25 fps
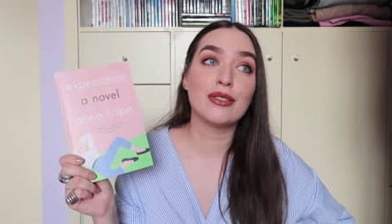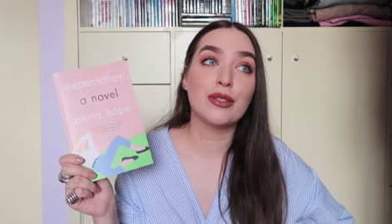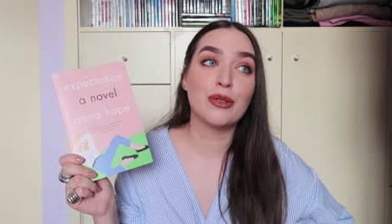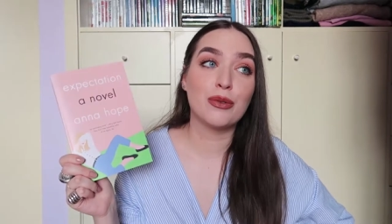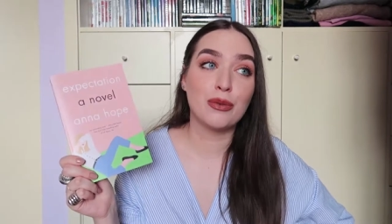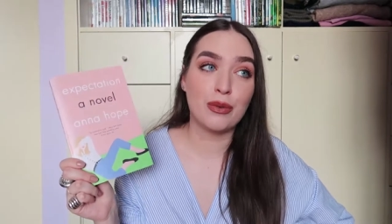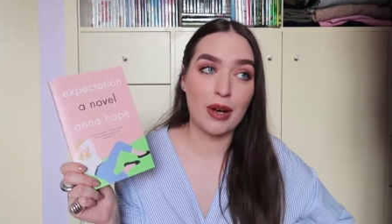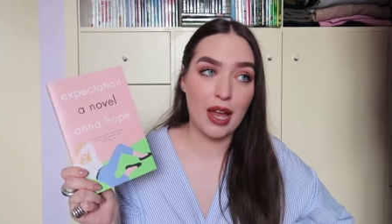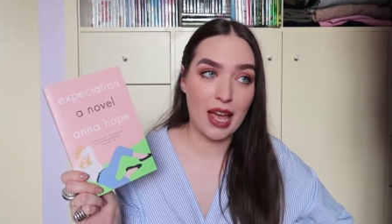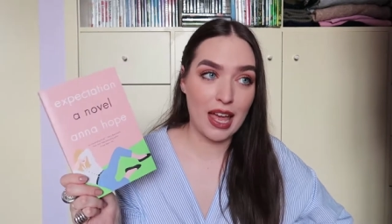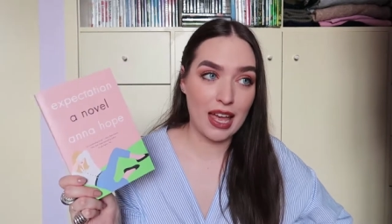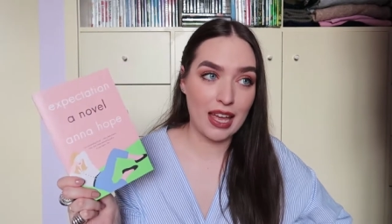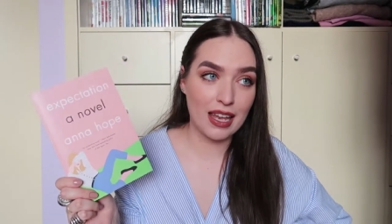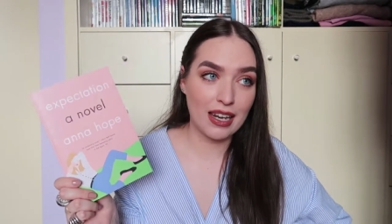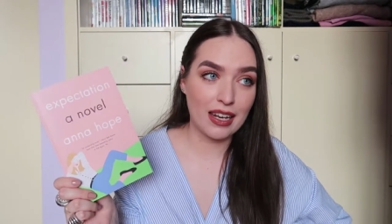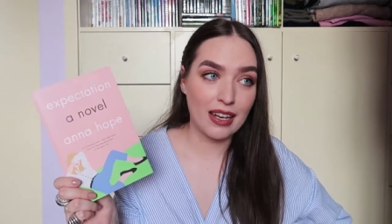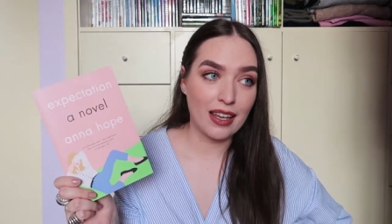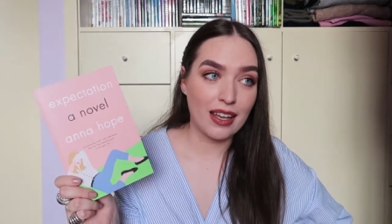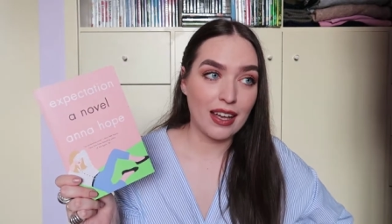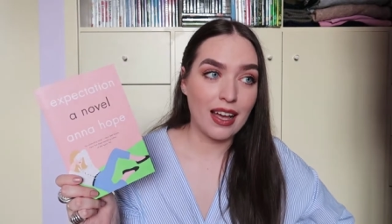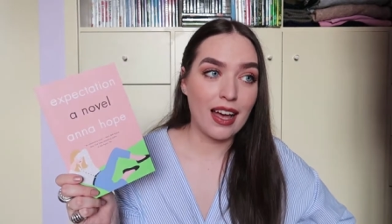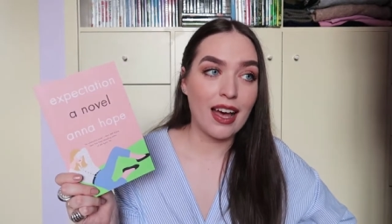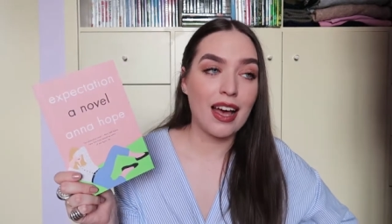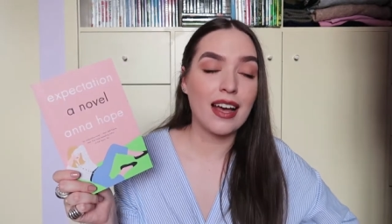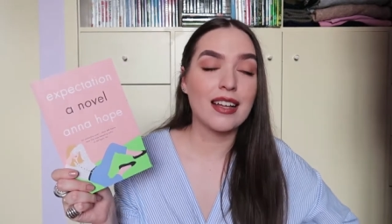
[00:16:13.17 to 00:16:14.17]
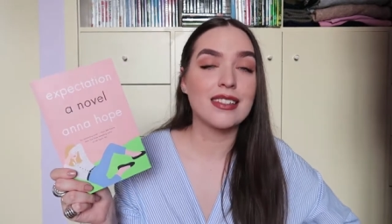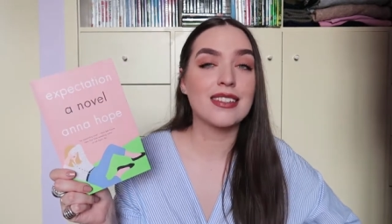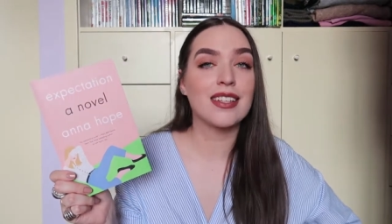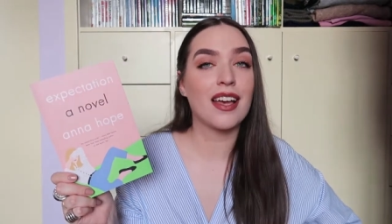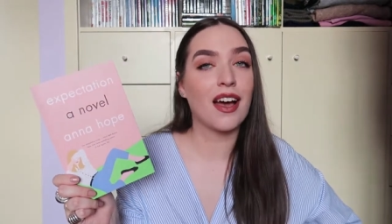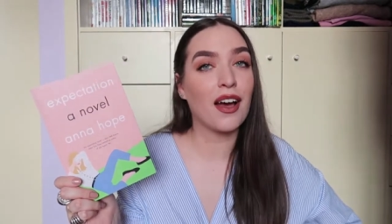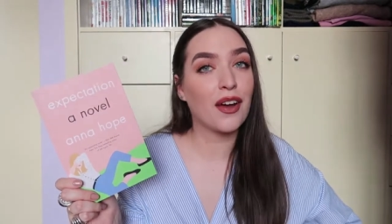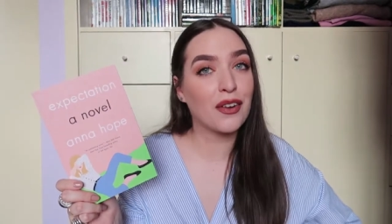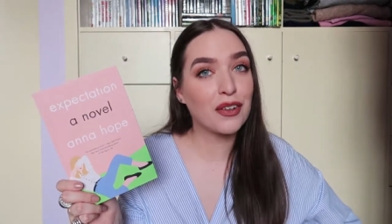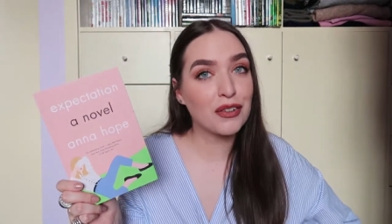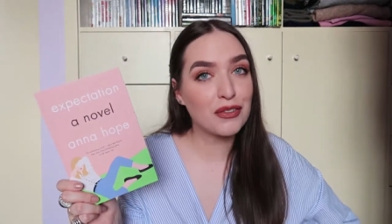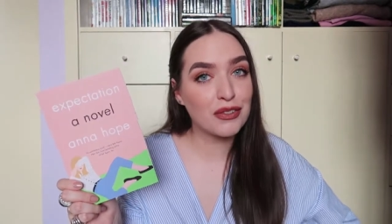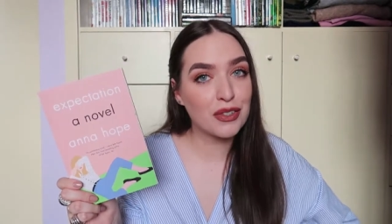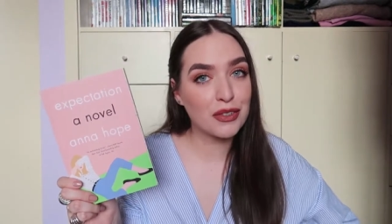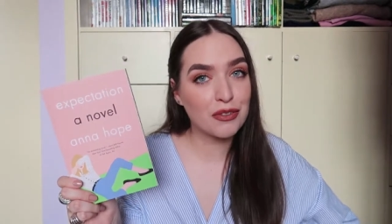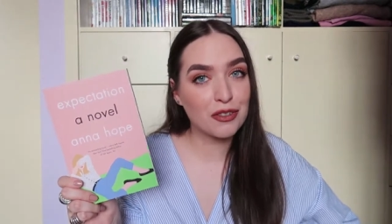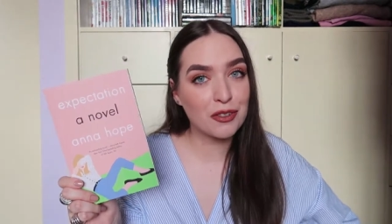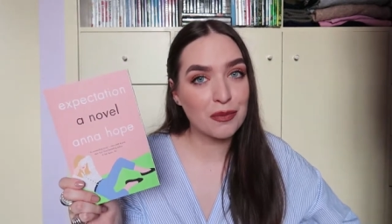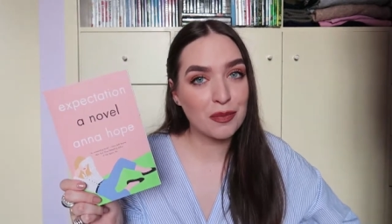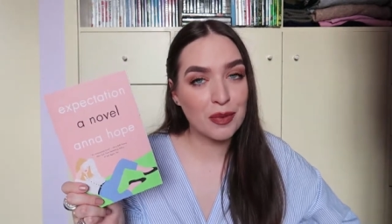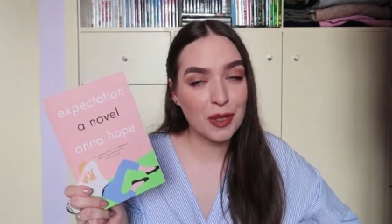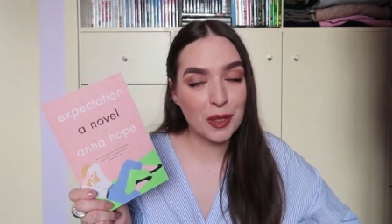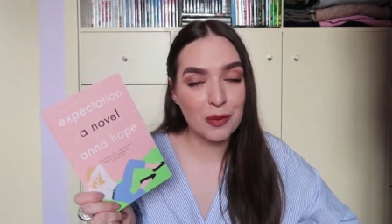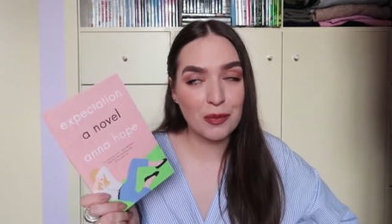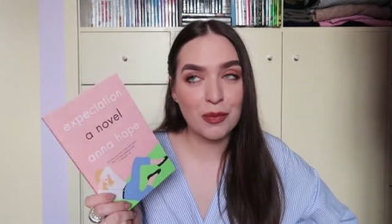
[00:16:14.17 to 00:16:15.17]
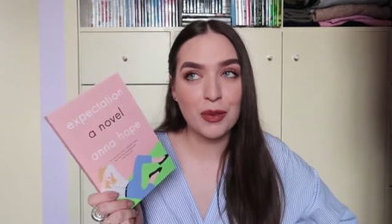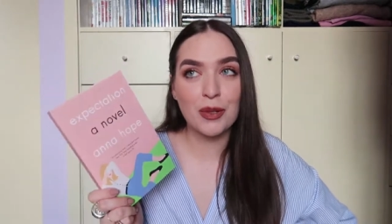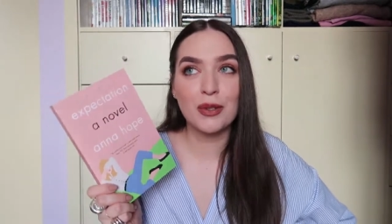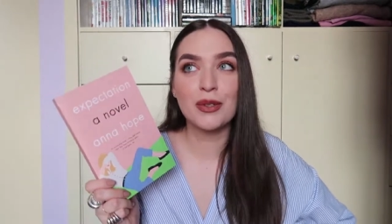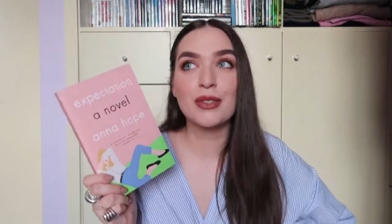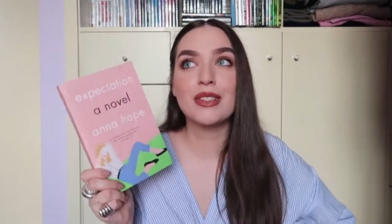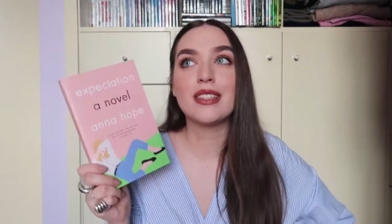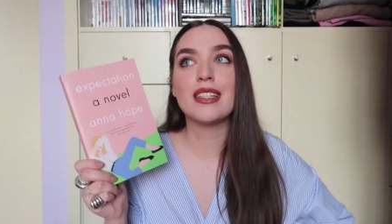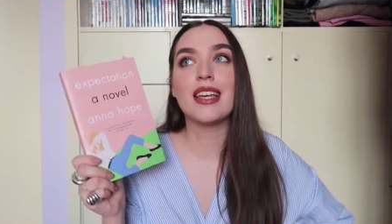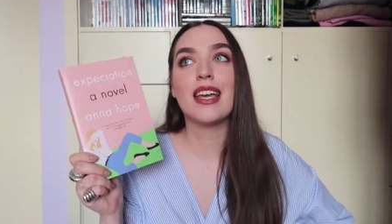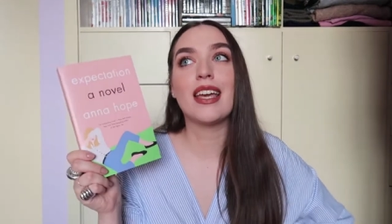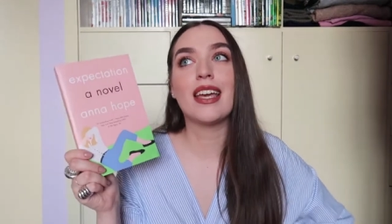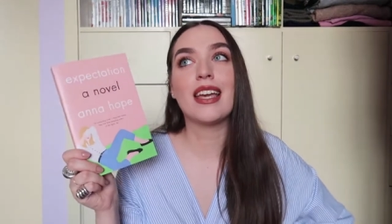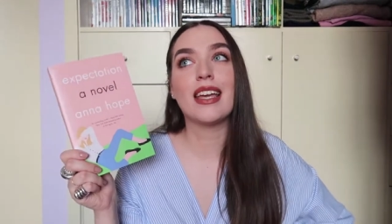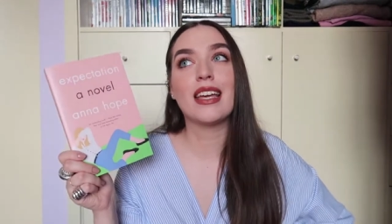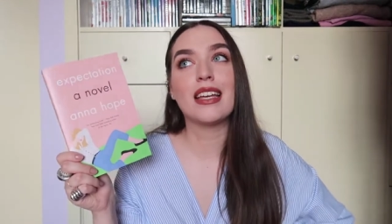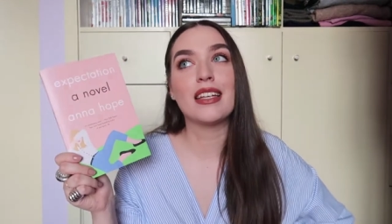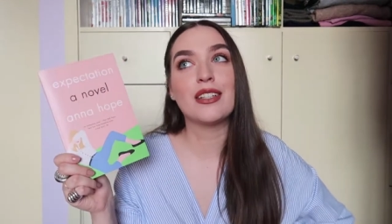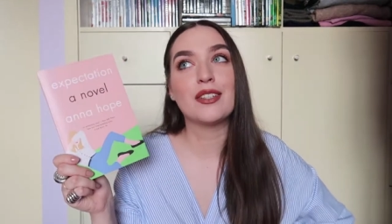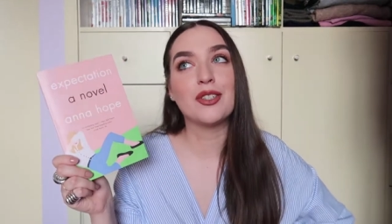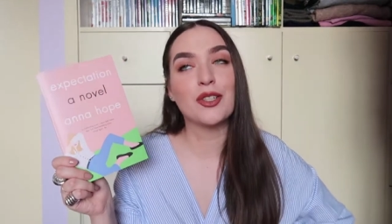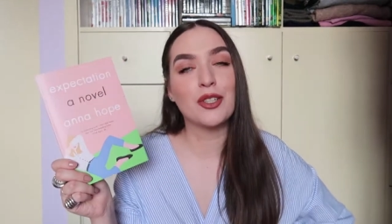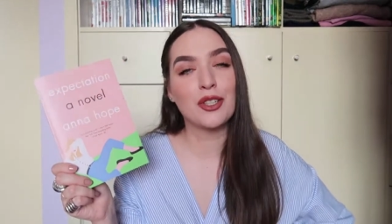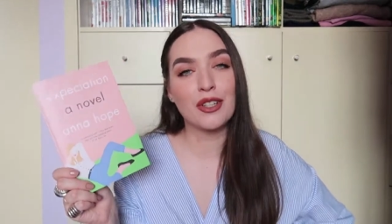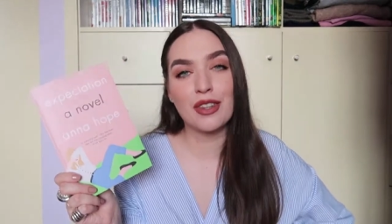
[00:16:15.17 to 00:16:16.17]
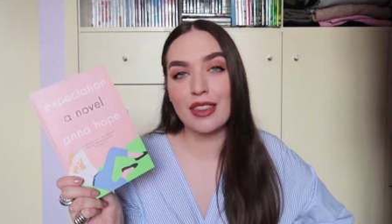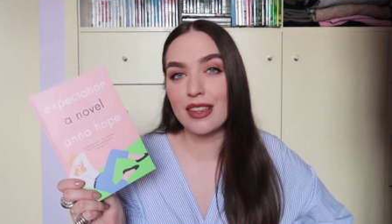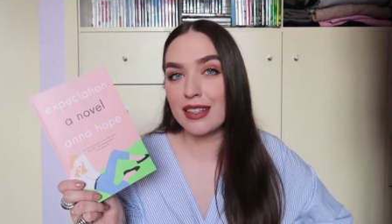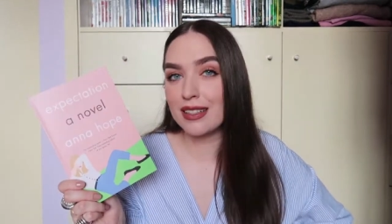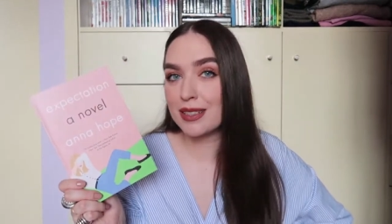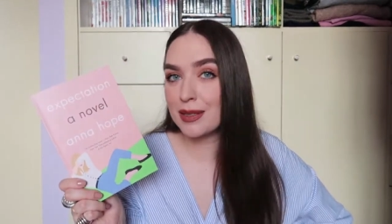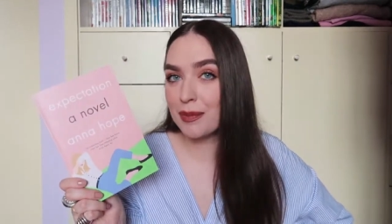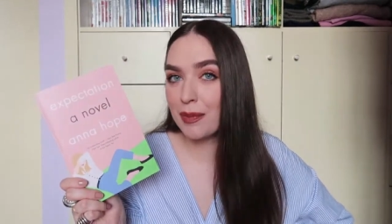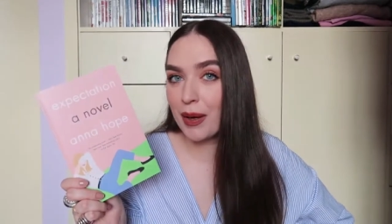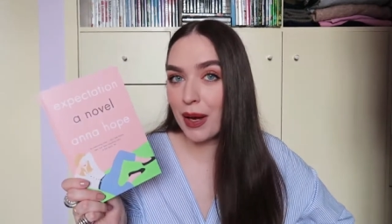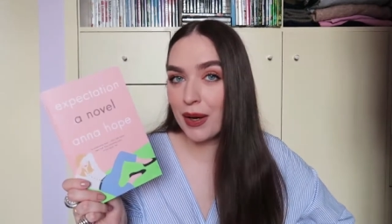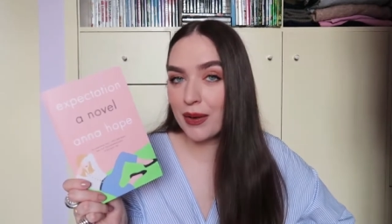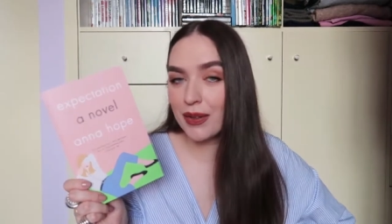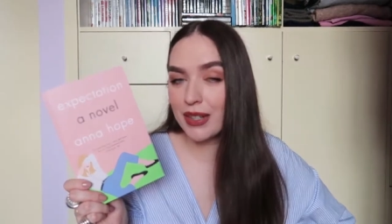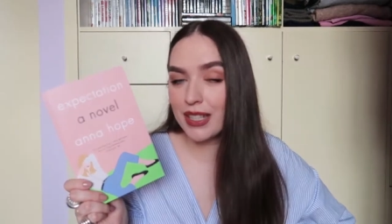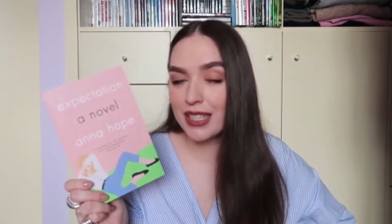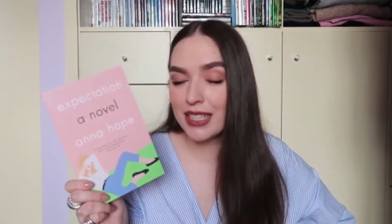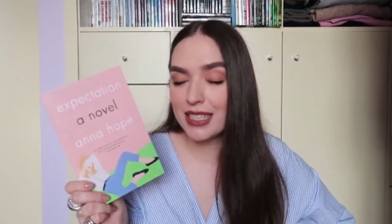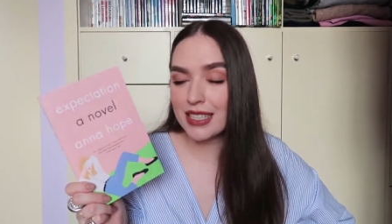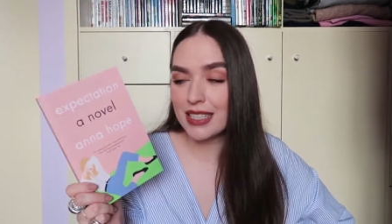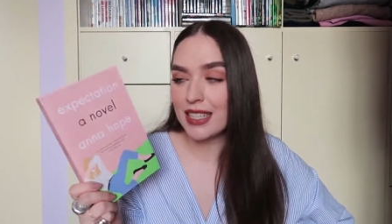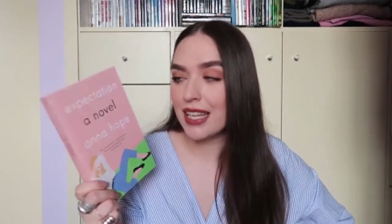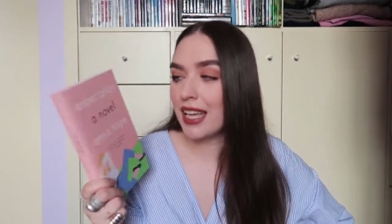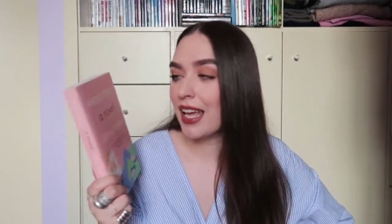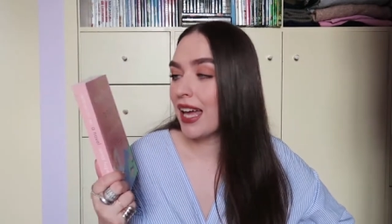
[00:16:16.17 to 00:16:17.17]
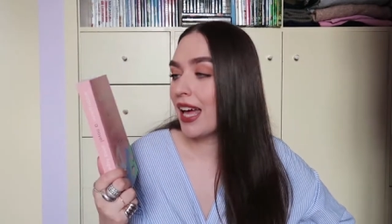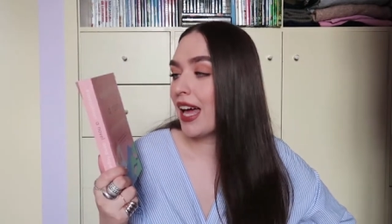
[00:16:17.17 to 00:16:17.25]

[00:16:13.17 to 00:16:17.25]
read a ton of different people say good things about it.